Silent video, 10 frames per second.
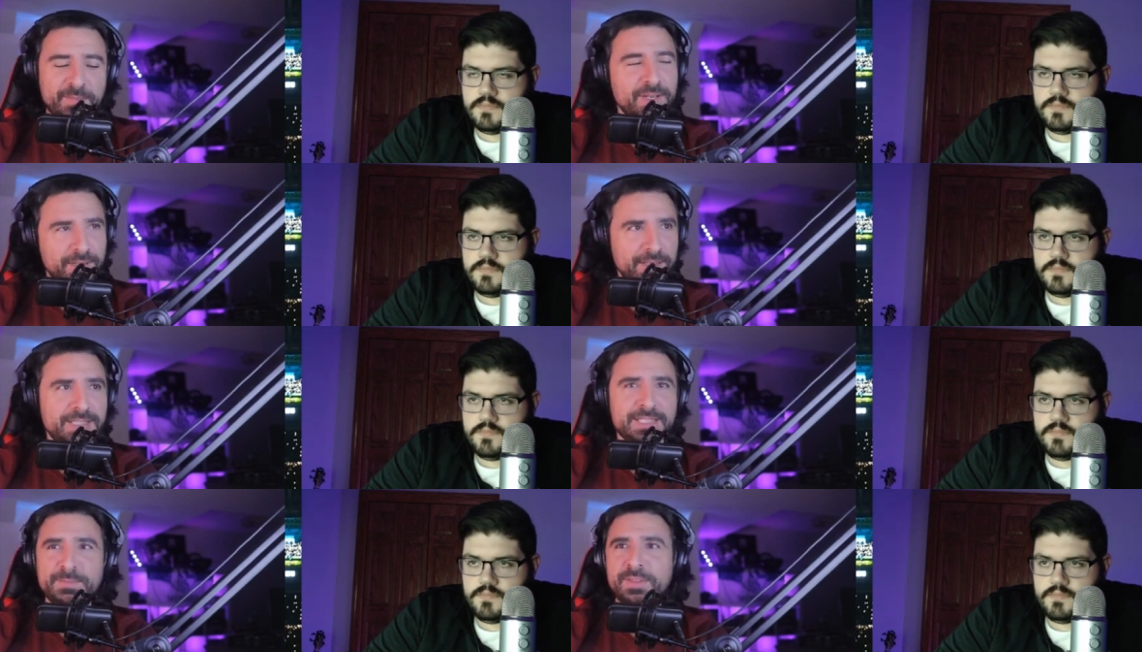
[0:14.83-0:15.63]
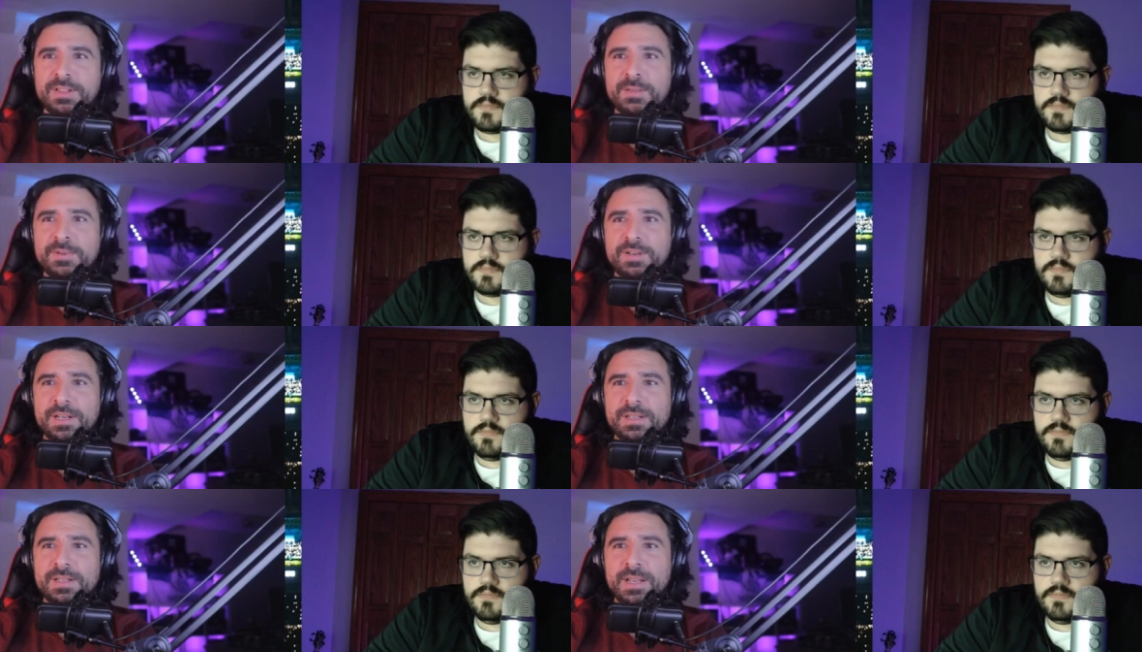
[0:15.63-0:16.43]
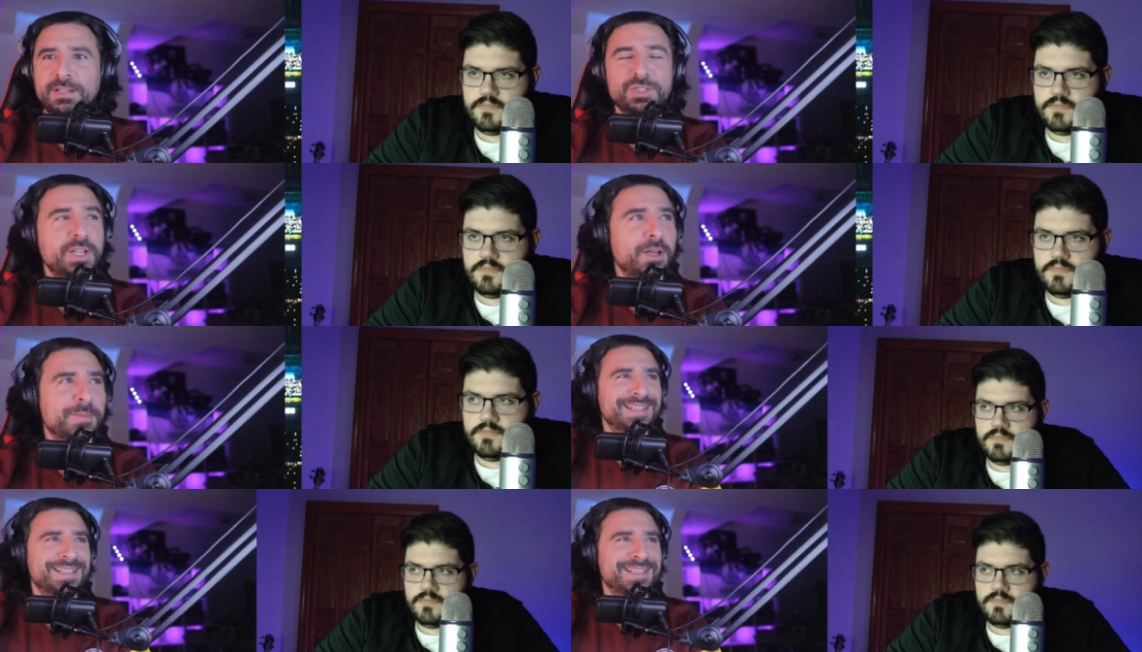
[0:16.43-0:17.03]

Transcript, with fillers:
Speaker 1: But let's just play the clip here, and I'll shut up.